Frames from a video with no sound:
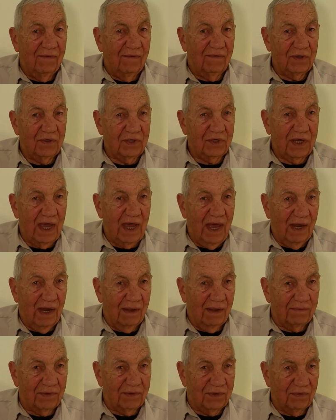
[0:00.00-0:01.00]
for
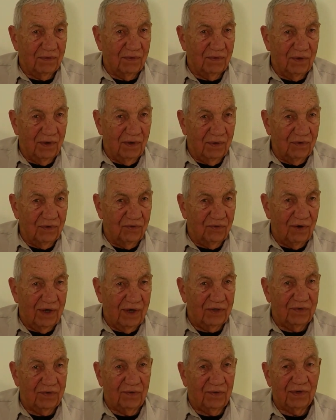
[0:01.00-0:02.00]
scallops,
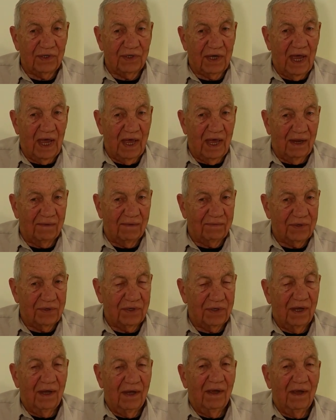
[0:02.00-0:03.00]
dredged for scallops.